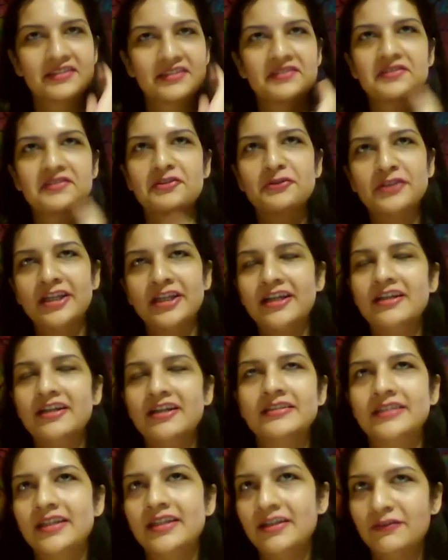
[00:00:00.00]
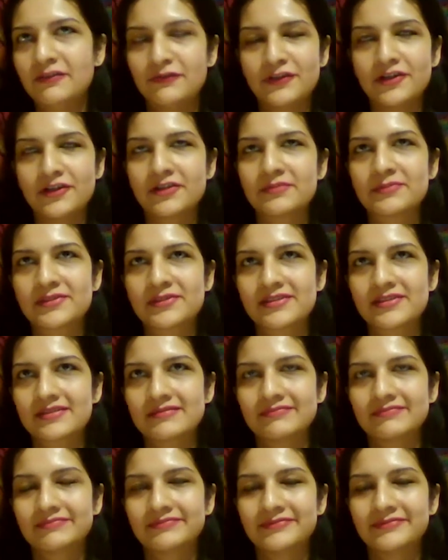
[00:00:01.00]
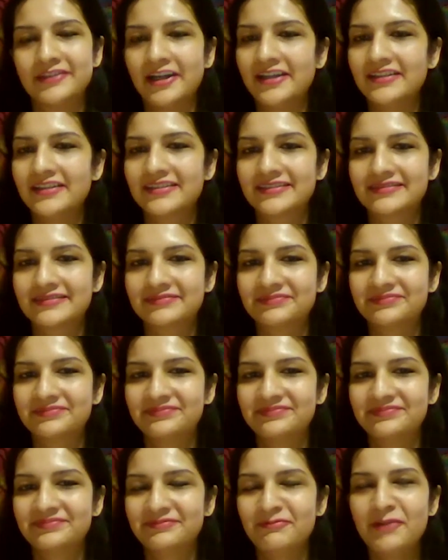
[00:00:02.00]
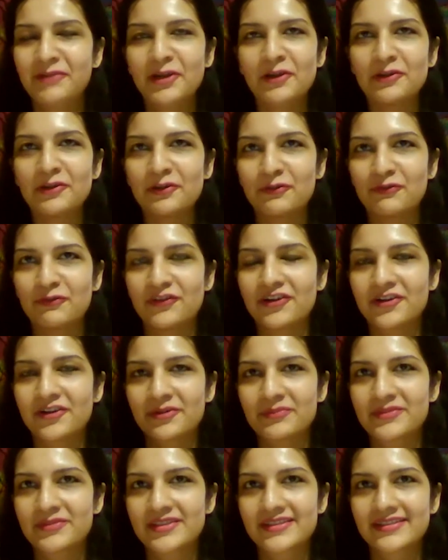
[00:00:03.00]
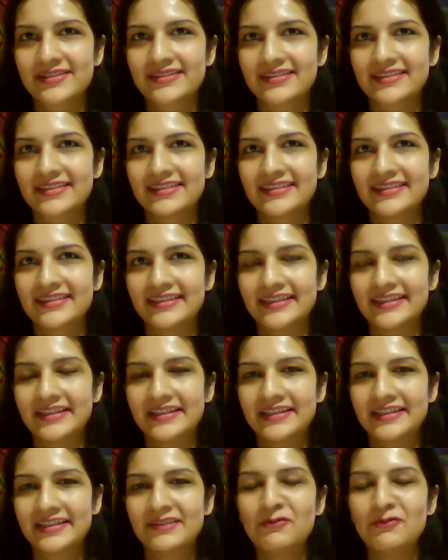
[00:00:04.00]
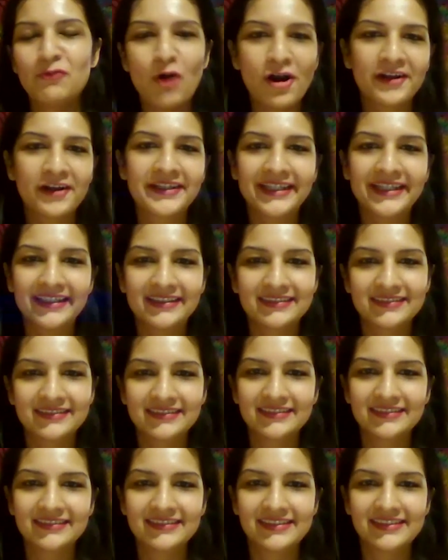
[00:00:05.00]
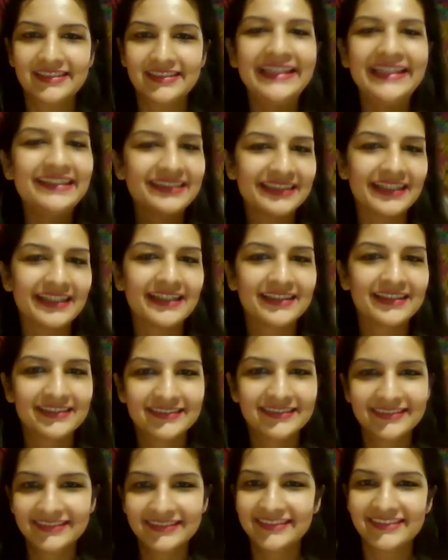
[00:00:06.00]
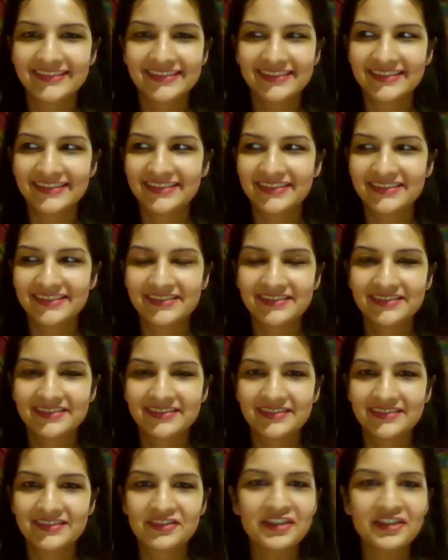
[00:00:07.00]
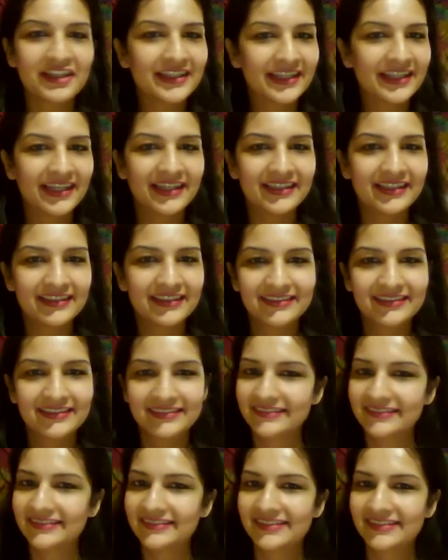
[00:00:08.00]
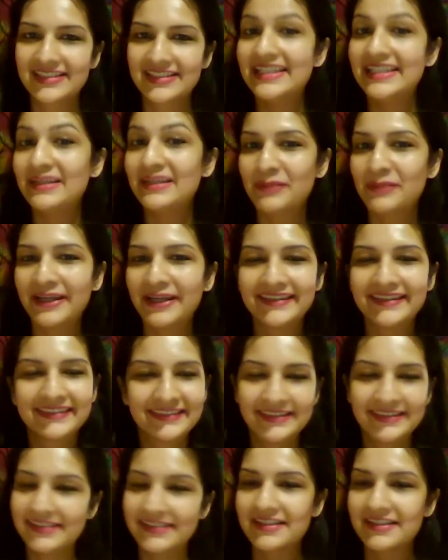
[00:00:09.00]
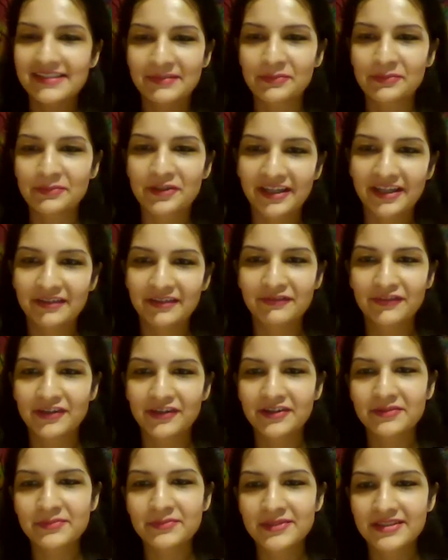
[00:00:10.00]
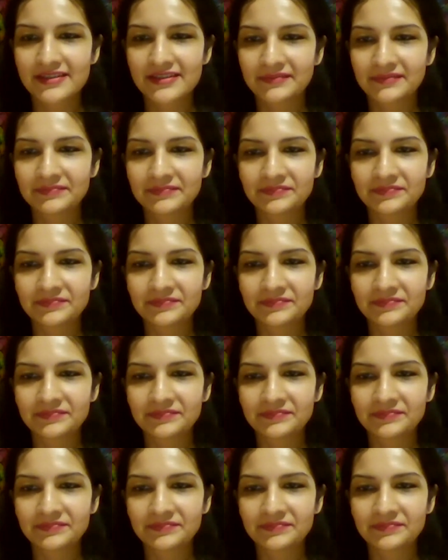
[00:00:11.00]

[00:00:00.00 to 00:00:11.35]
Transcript: So there are verbs, right? We all know verbs. Walking, eating, drinking, sleeping. These are some great verbs.